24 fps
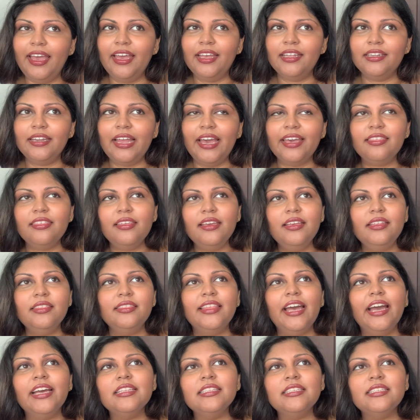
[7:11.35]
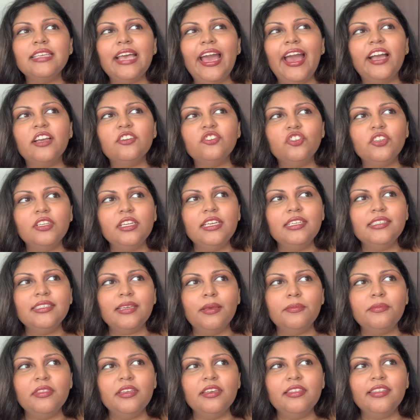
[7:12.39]
and I think that's actually
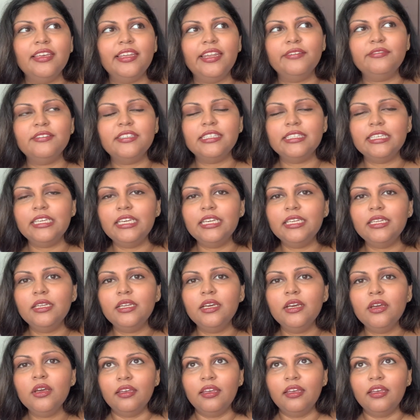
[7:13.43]
something that I've seen